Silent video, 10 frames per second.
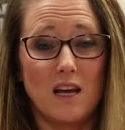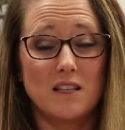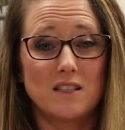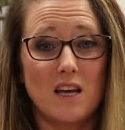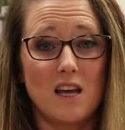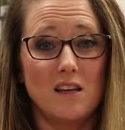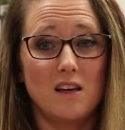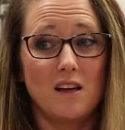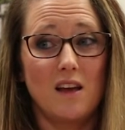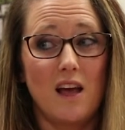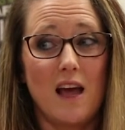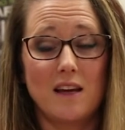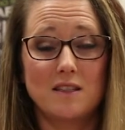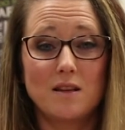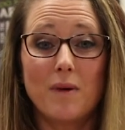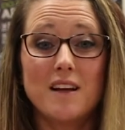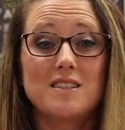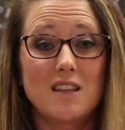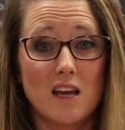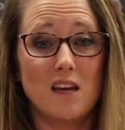and saying, hey, somebody's
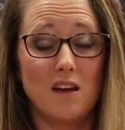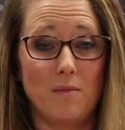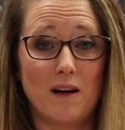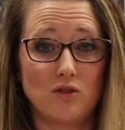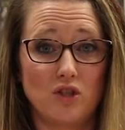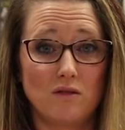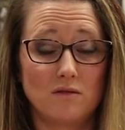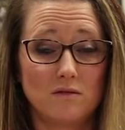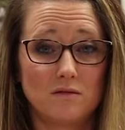thinking about you?